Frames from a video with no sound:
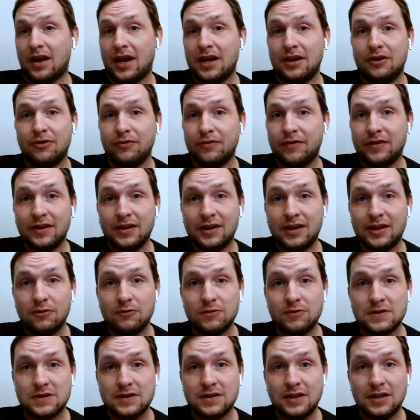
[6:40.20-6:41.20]
I don't think he
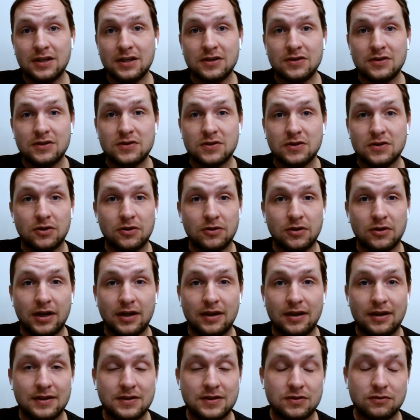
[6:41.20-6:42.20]
was needed, so
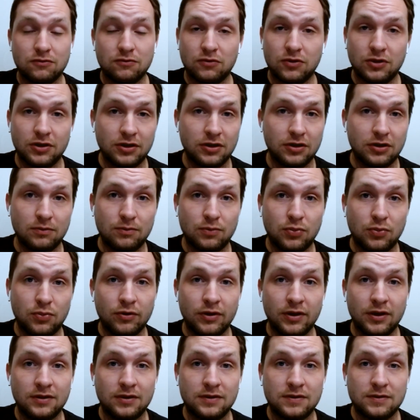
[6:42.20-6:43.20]
that's a really good
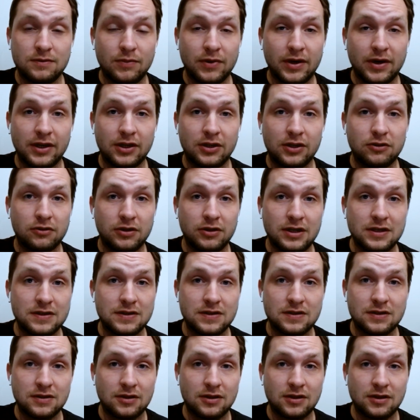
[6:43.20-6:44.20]
point by
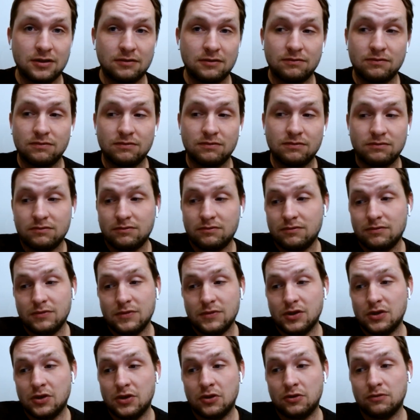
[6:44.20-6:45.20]
Chris.
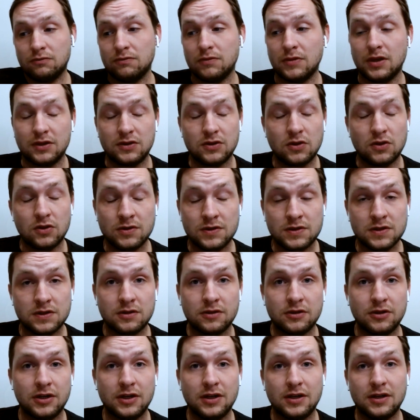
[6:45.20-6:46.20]
Adonis
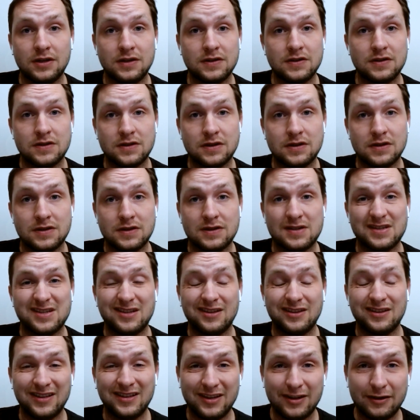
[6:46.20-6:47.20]
Creed is a
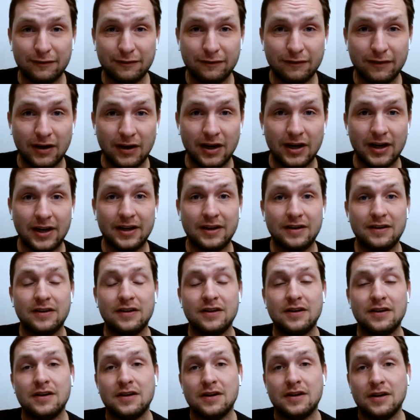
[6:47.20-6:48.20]
solidified
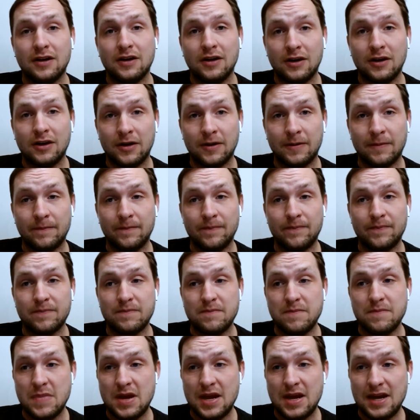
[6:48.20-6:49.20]

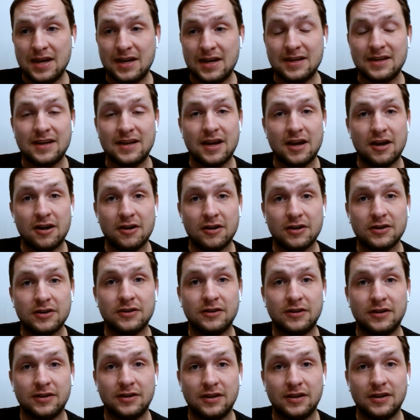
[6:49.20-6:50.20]
main
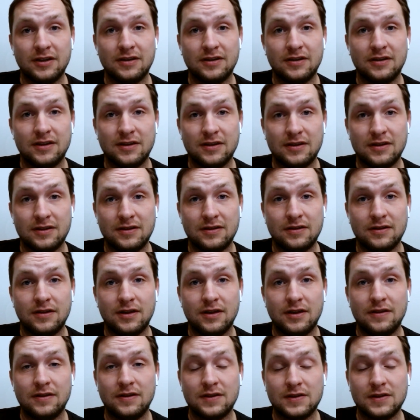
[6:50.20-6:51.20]
character in
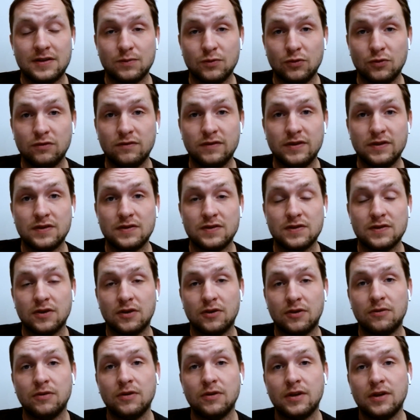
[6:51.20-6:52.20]
this movie,
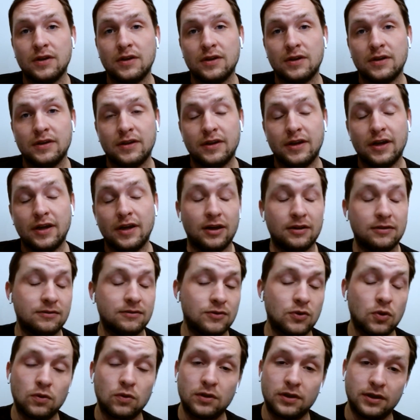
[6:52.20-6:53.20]
so yeah,
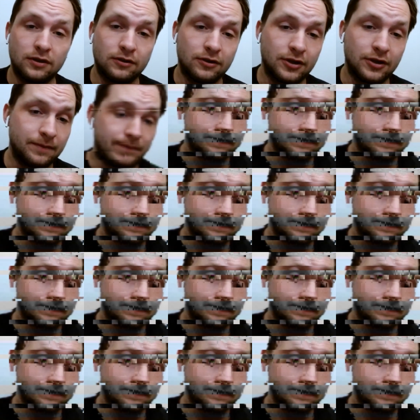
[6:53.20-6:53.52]
totally agree.